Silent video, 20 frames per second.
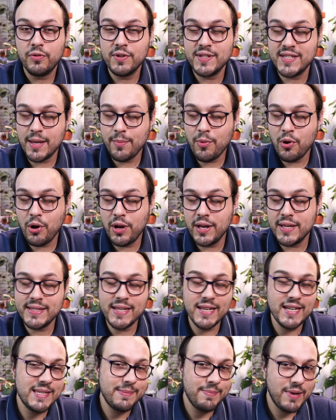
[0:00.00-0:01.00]
For some Hoyas,
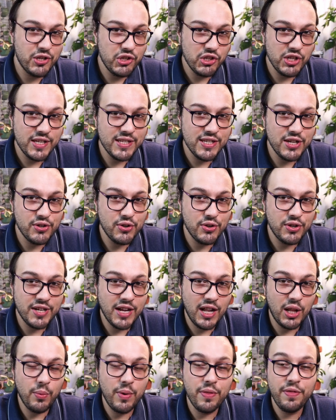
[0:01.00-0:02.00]
it is much easier to
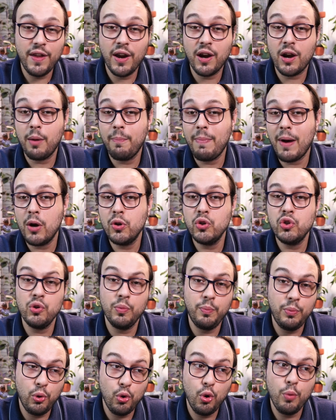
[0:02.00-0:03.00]
tell when they are about to
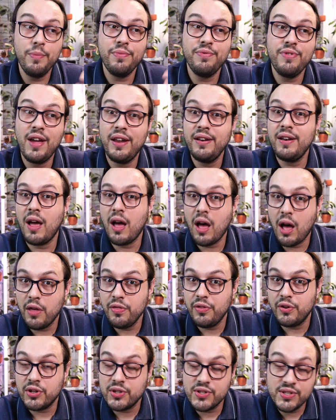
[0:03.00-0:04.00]
bloom than
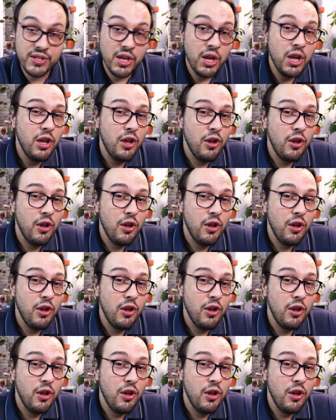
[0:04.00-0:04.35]
others.